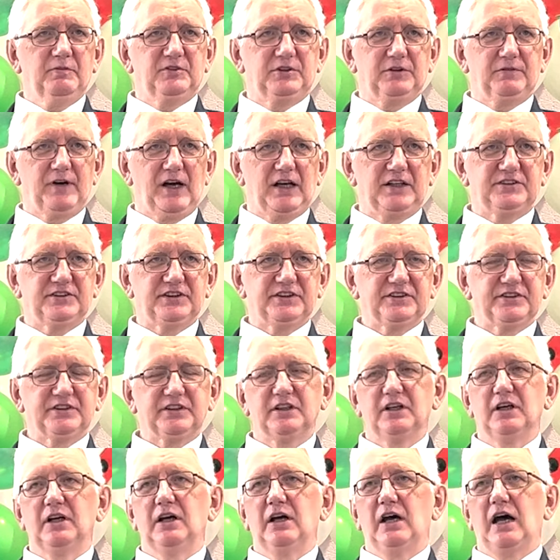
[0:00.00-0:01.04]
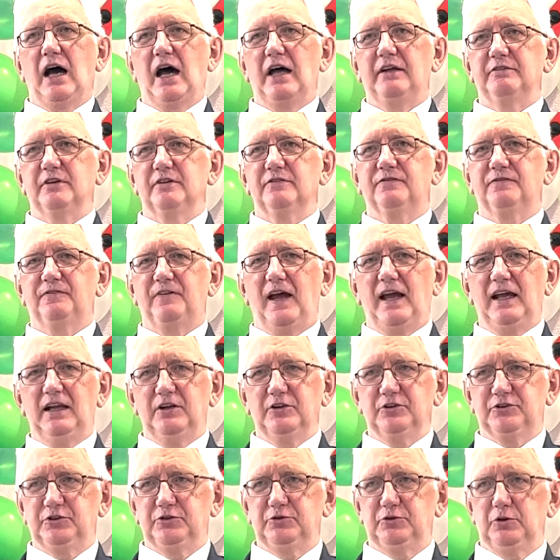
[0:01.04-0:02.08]
devices, and that
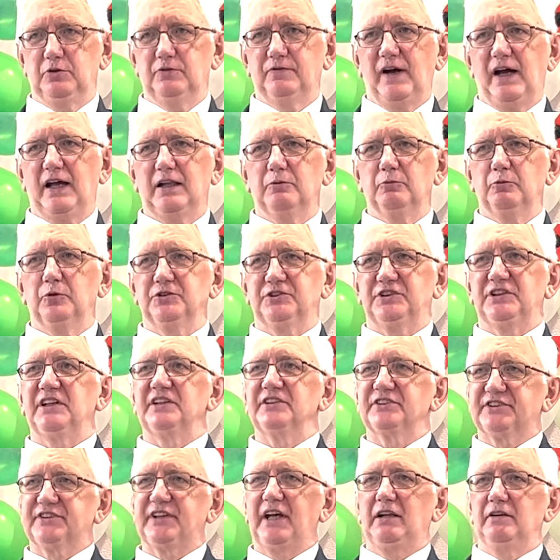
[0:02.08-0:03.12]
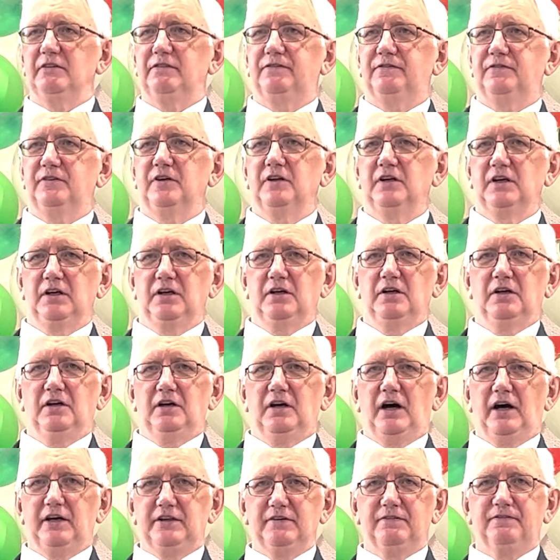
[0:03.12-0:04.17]
failure to do that was in itself
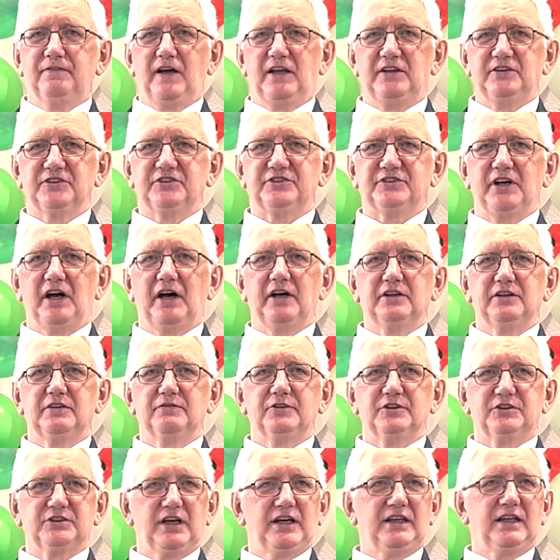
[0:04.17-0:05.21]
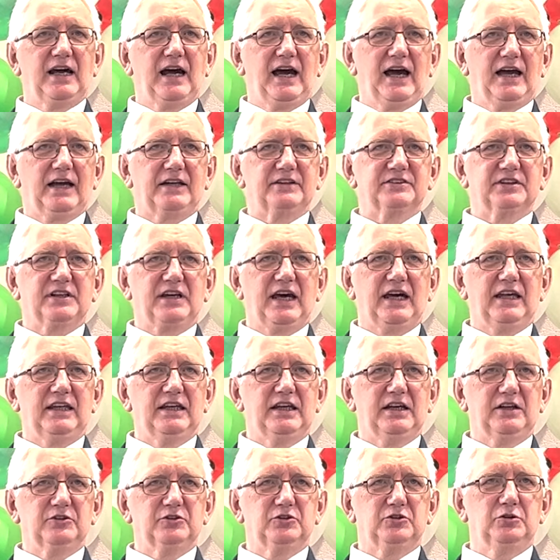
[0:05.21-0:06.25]
an offence under the Terror Act,
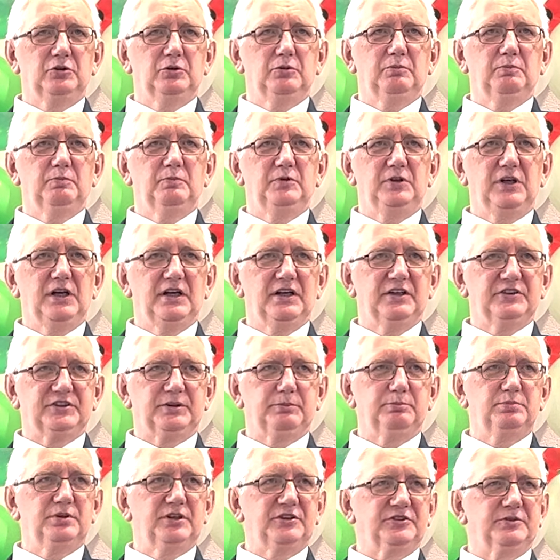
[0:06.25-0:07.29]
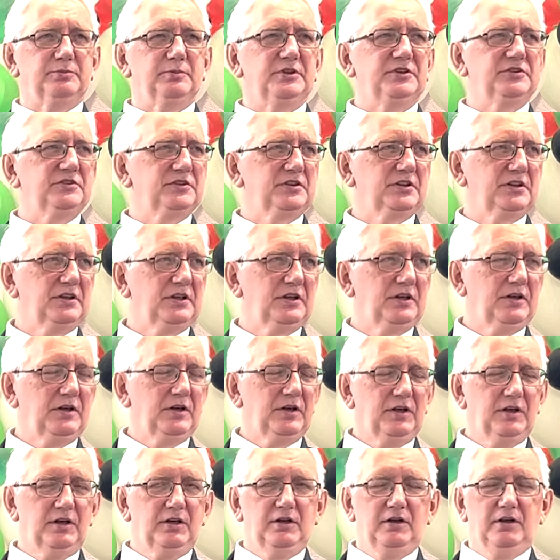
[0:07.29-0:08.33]
carrying 2 years imprisonment.
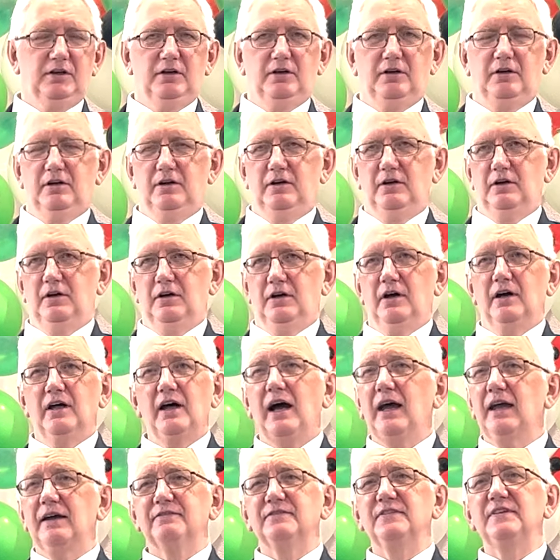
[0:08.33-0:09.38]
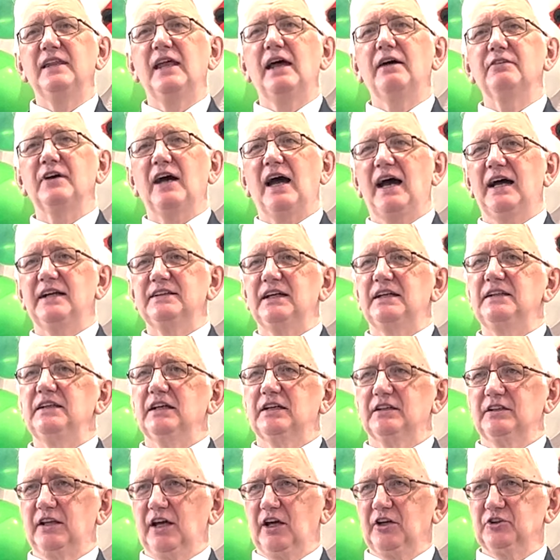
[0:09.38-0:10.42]
I have never had
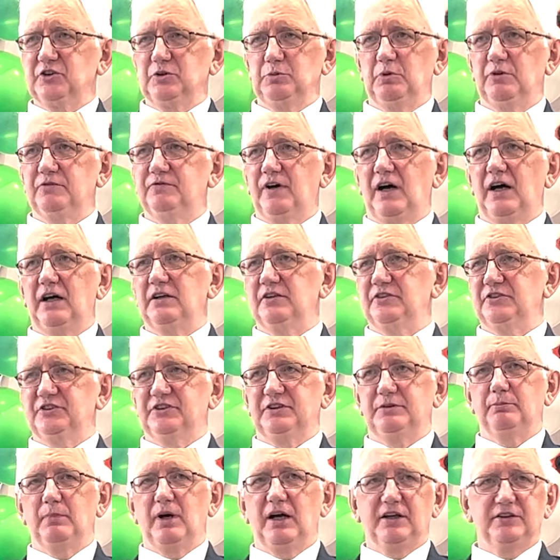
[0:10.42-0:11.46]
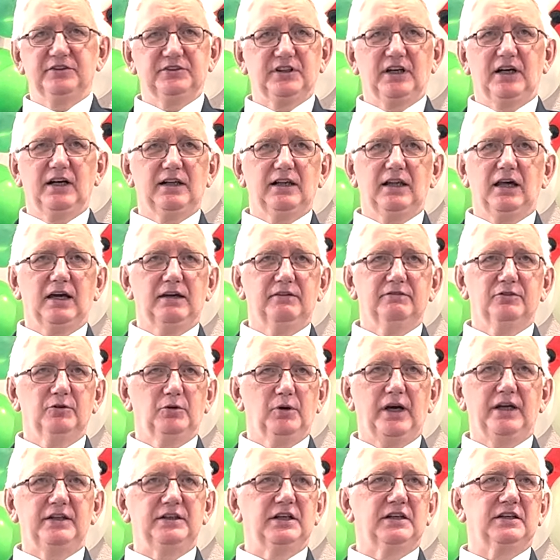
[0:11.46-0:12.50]
any connection with violence in my entire life,
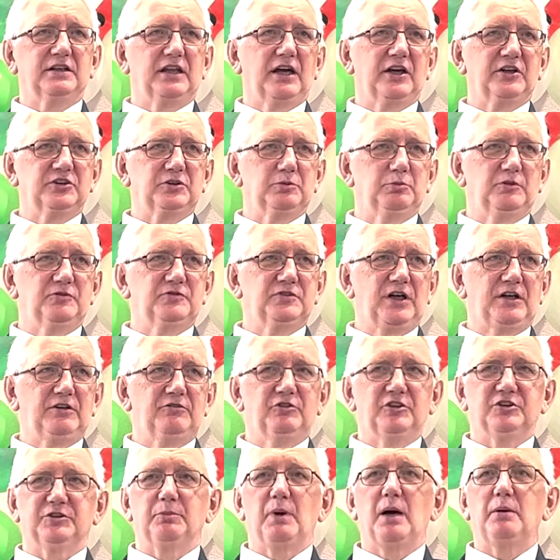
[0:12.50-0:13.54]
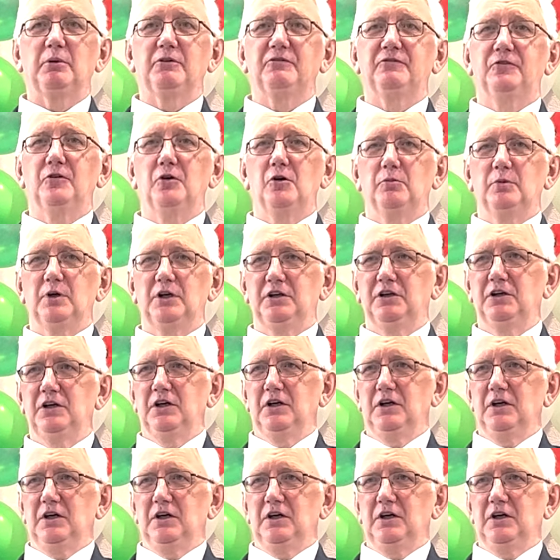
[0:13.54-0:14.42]
or any connection with terrorism. I'm a former